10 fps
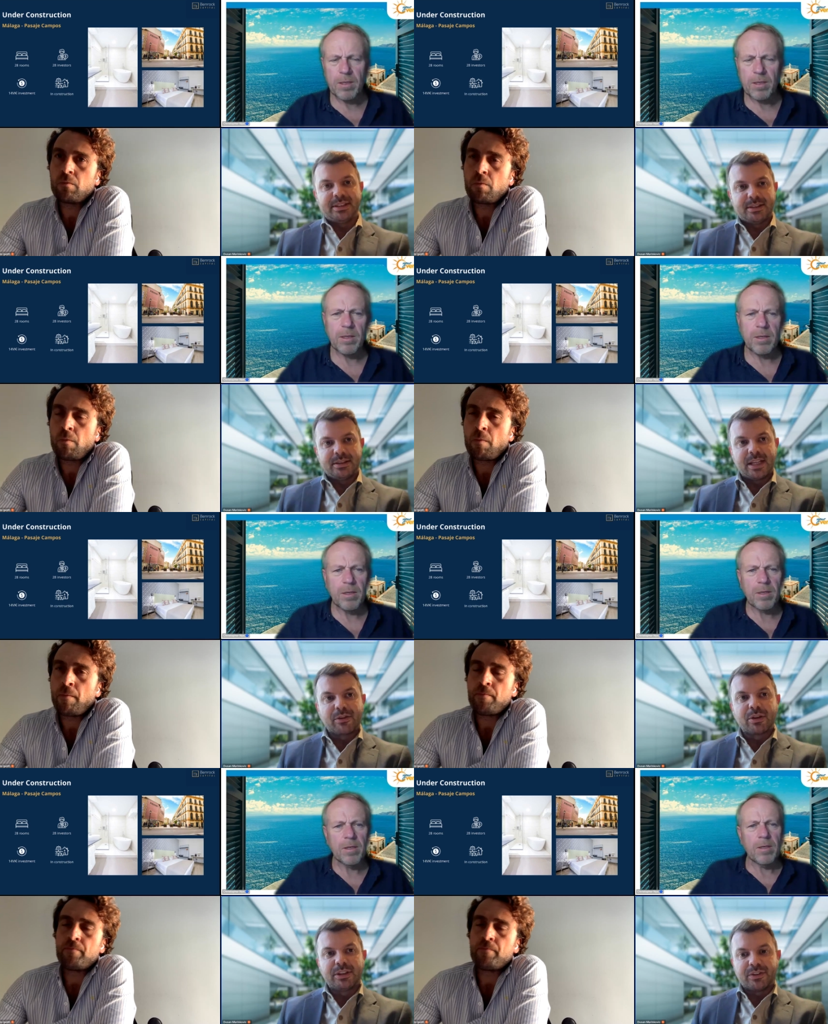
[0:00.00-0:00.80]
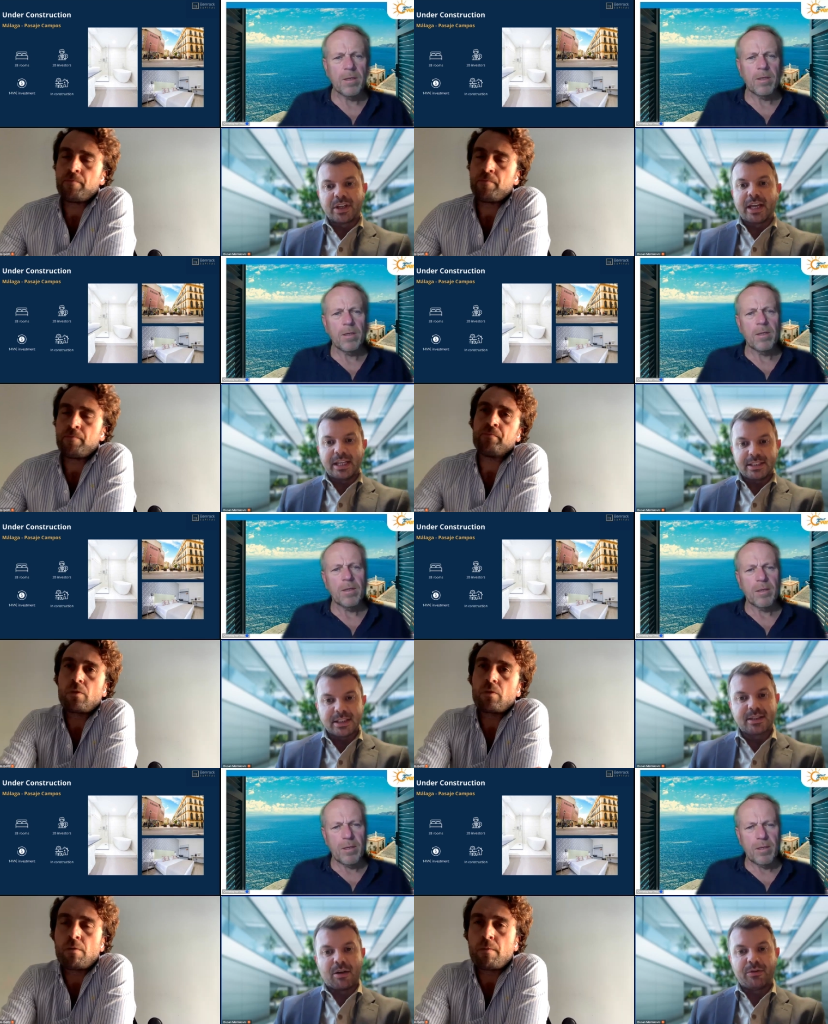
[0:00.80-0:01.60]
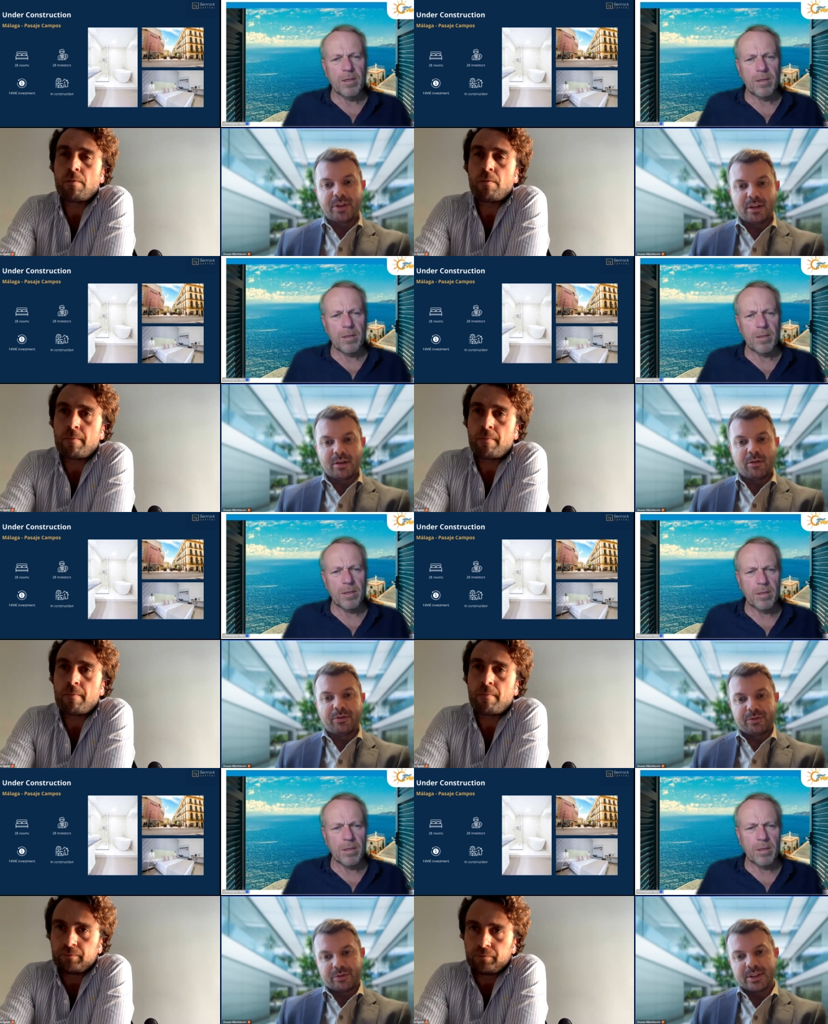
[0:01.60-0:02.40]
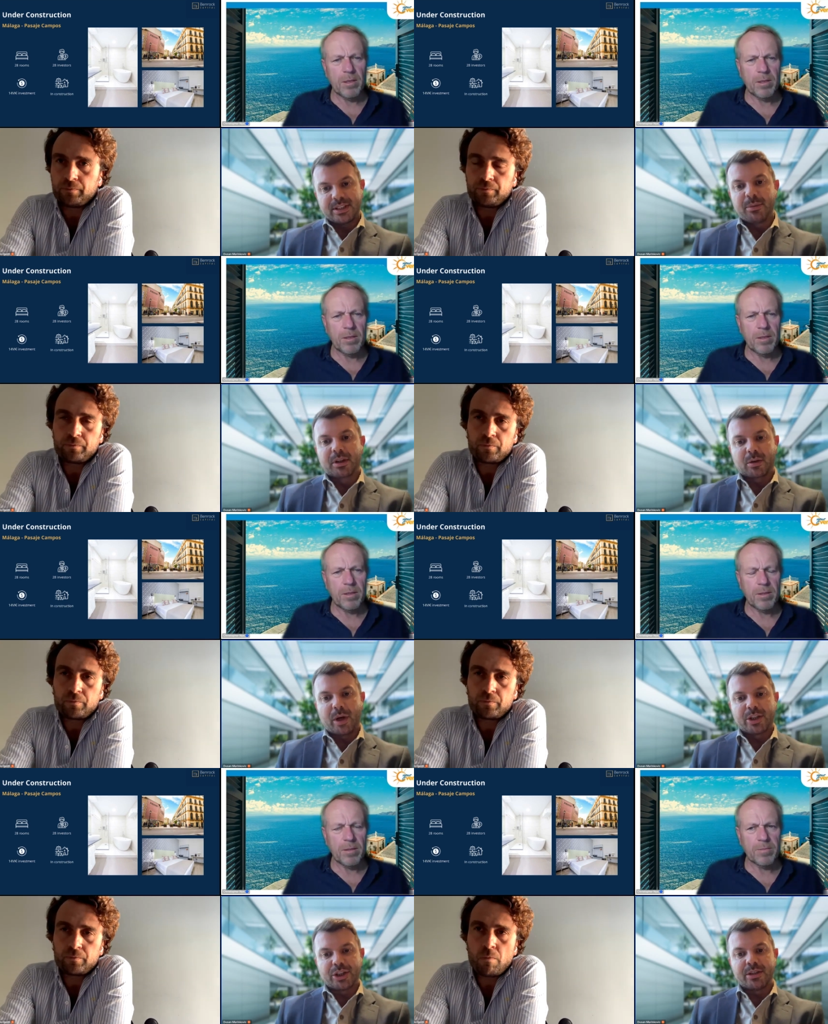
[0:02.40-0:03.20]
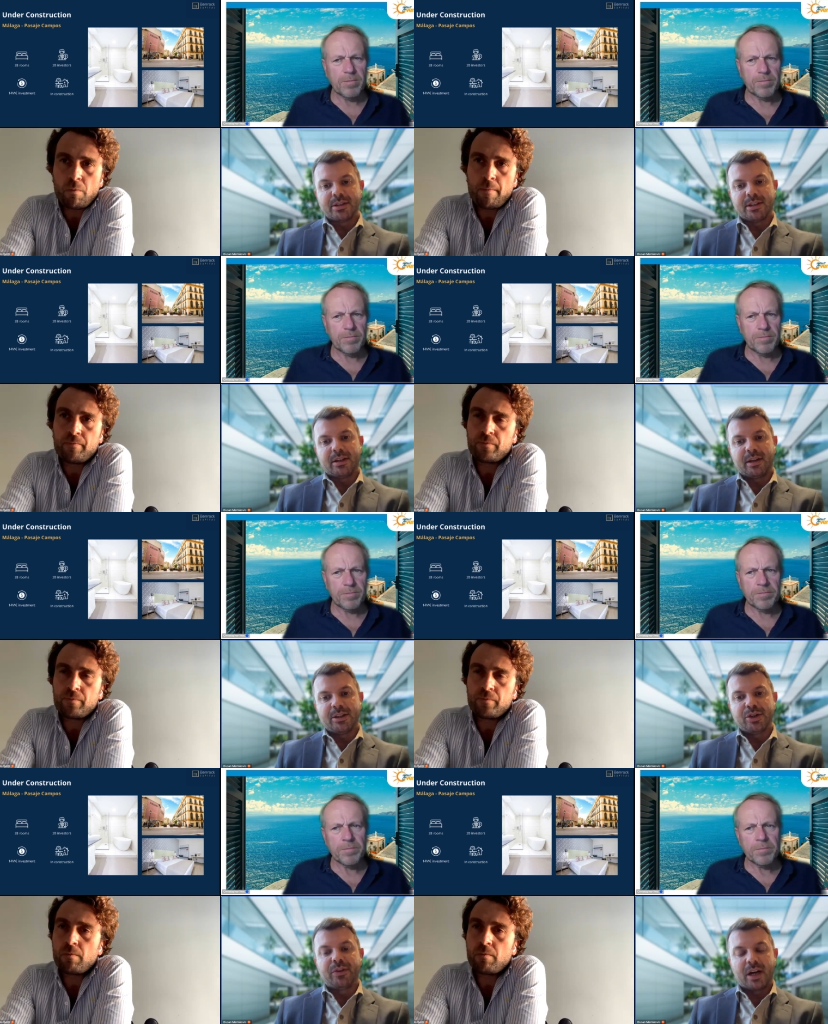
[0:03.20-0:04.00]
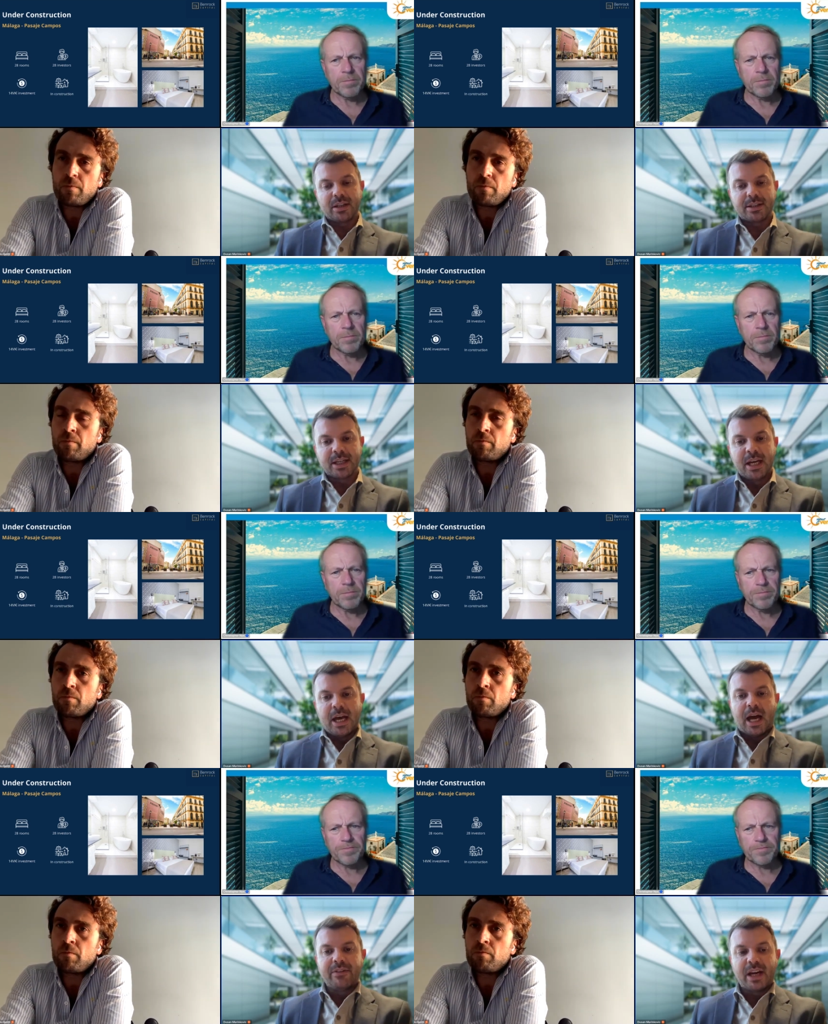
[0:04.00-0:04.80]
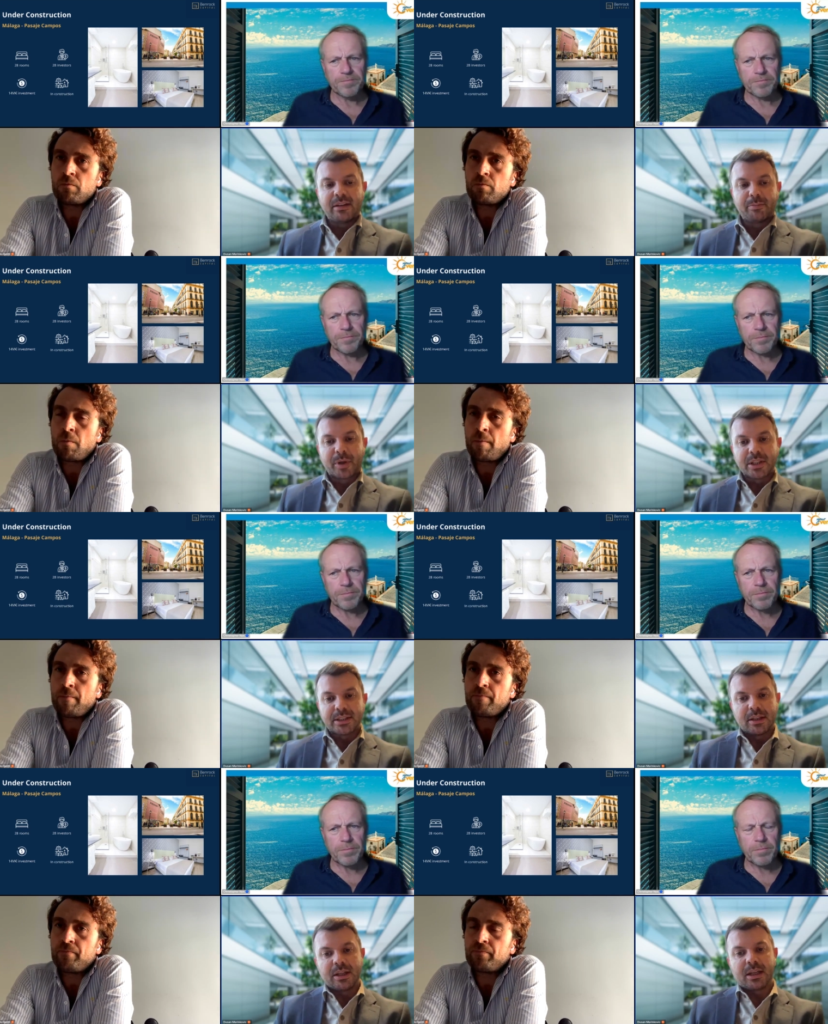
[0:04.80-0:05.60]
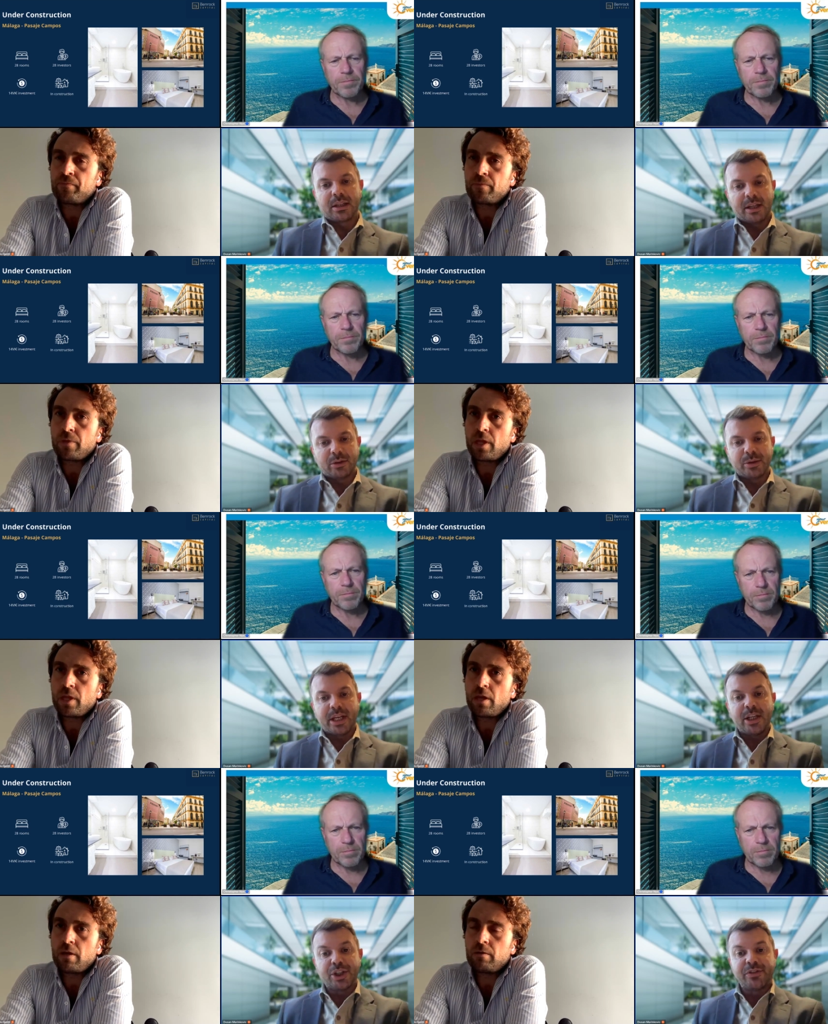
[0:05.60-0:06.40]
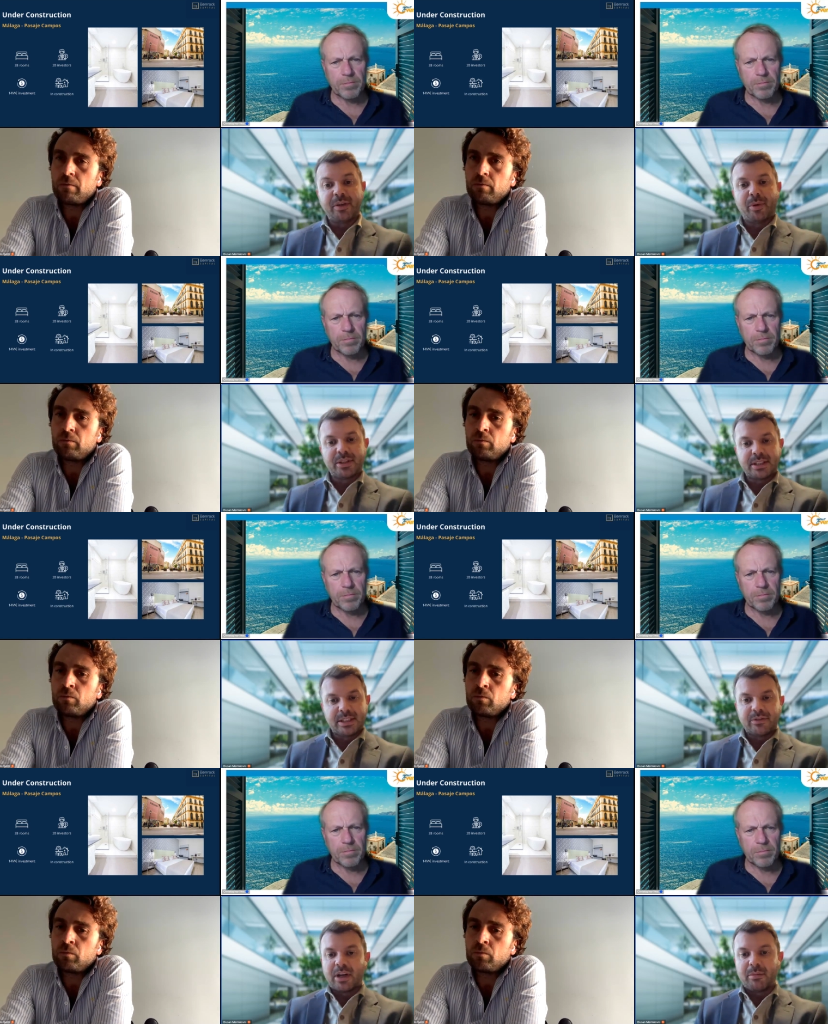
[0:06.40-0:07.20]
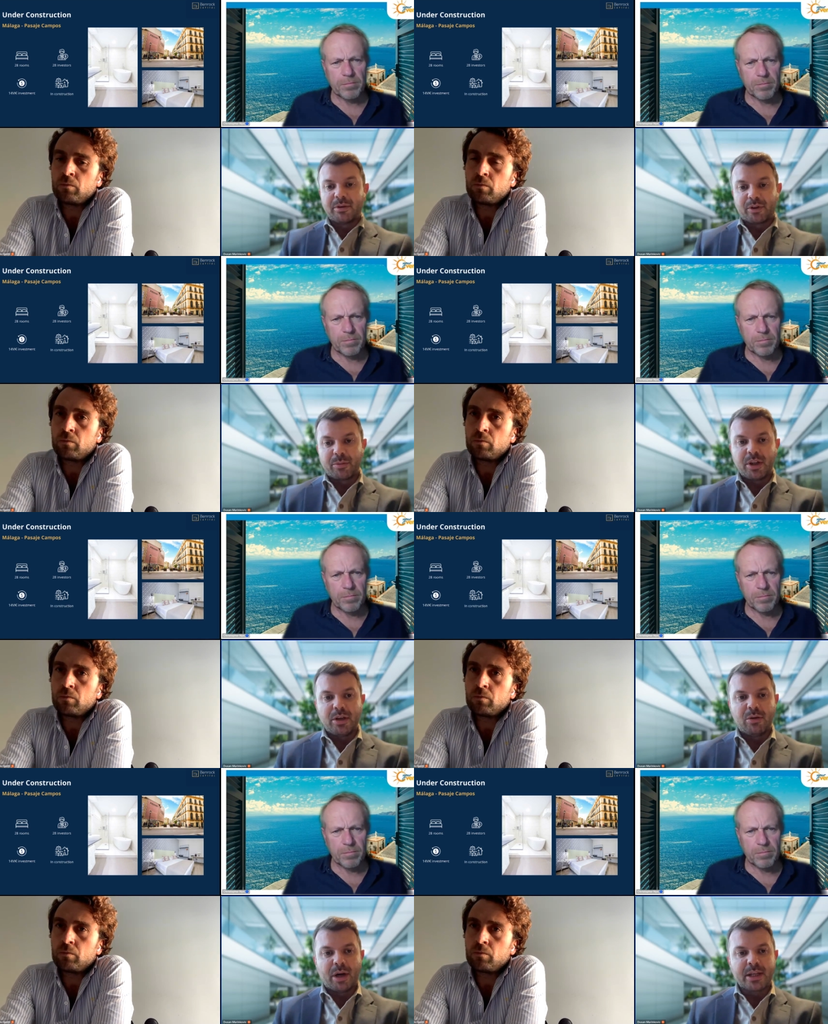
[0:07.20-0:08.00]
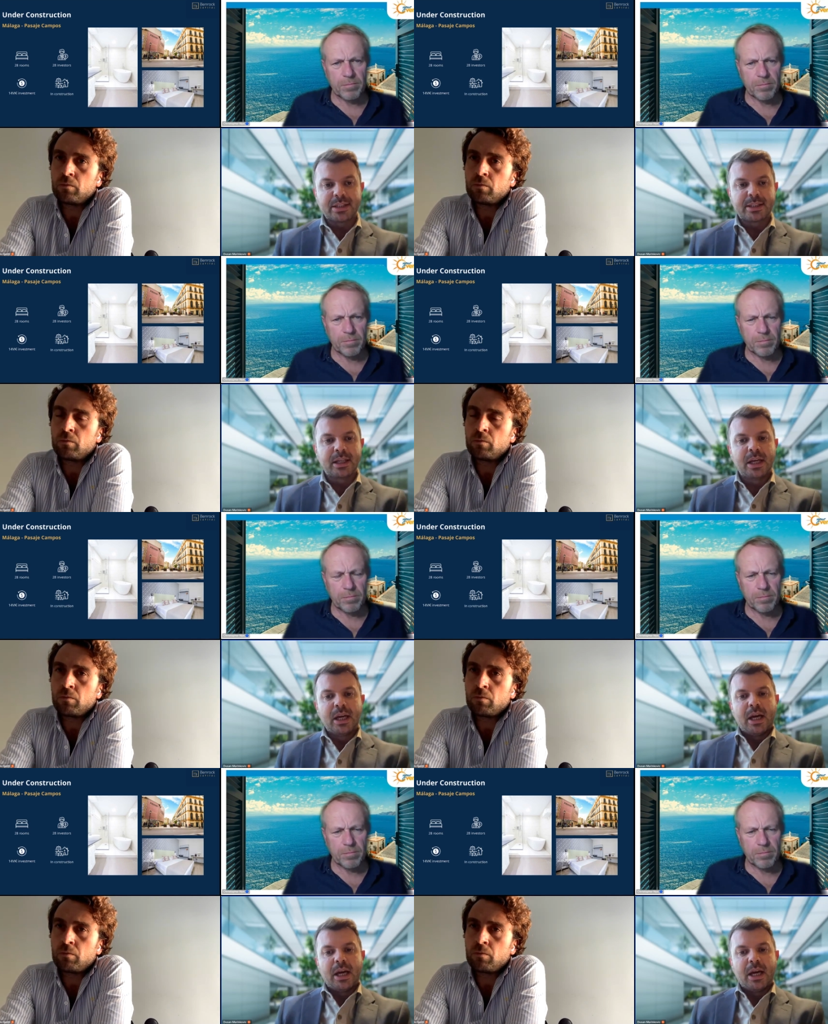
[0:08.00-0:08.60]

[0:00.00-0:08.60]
Speaker 1: several different cases of the, of similar question uh, that you've asked. I've had personally a client who's HIV positive coming from the US.